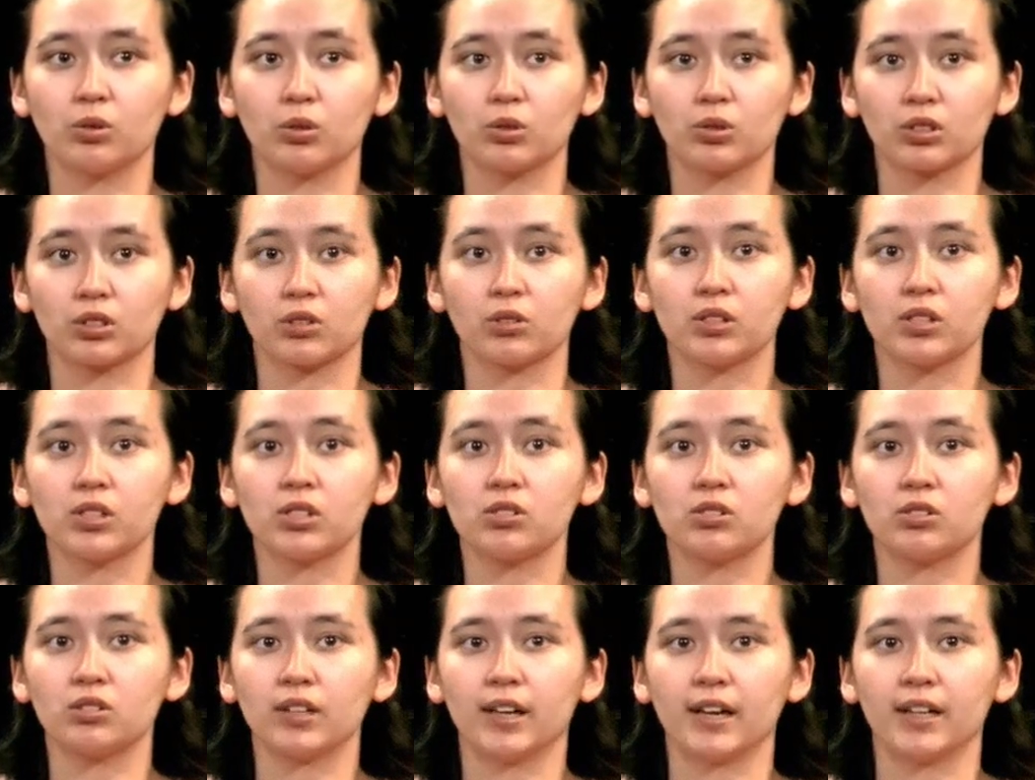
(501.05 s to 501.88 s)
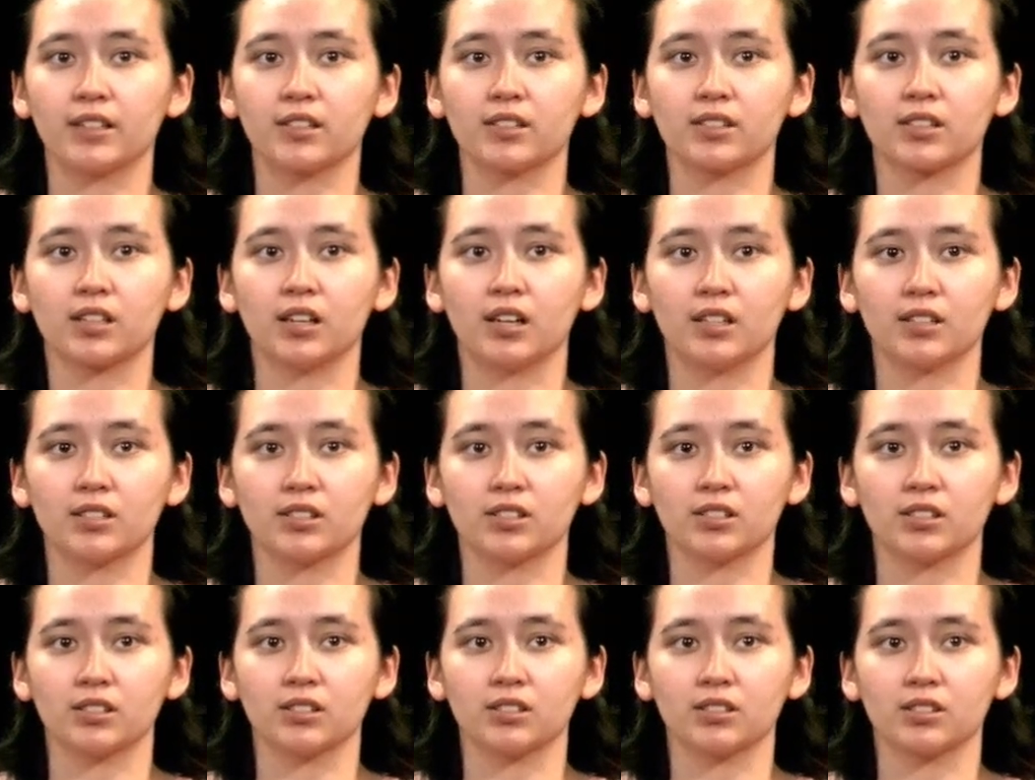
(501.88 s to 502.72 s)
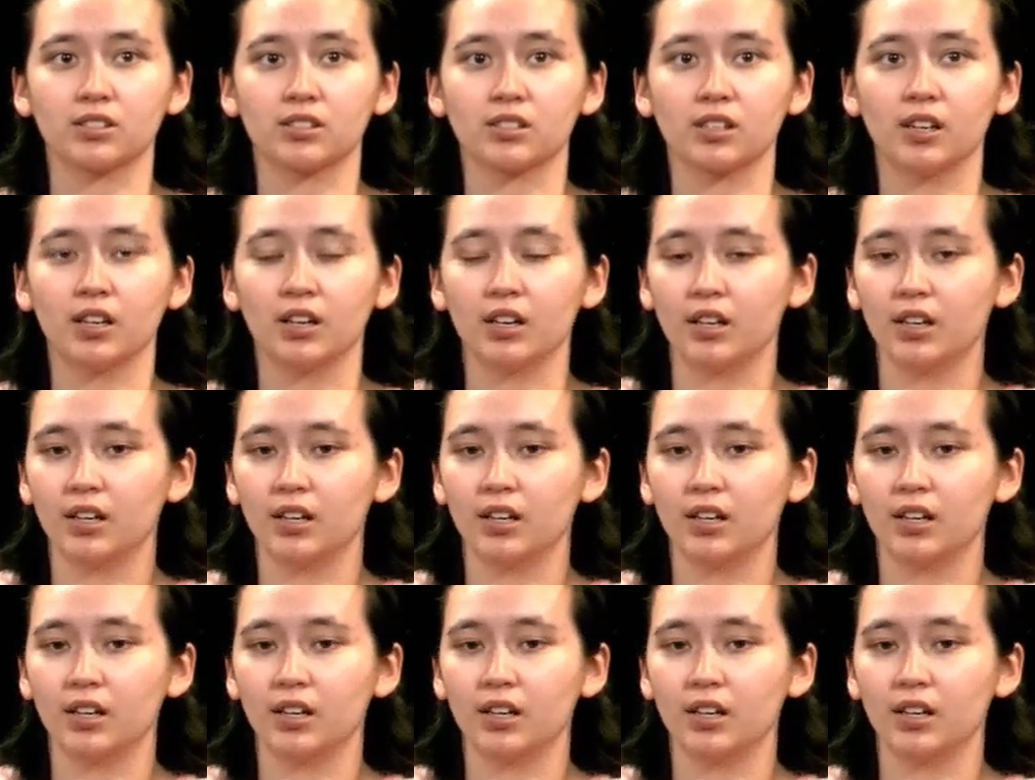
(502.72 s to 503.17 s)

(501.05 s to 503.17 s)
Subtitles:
or the crystal lattice constants.